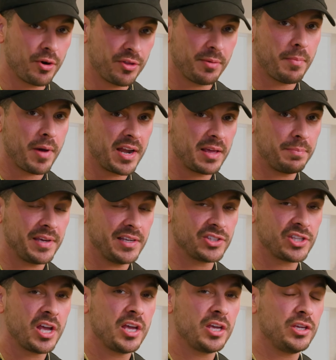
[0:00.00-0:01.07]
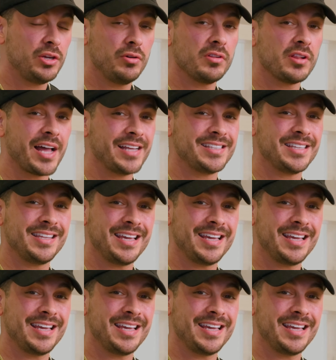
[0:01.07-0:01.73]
or the money piece, utilizing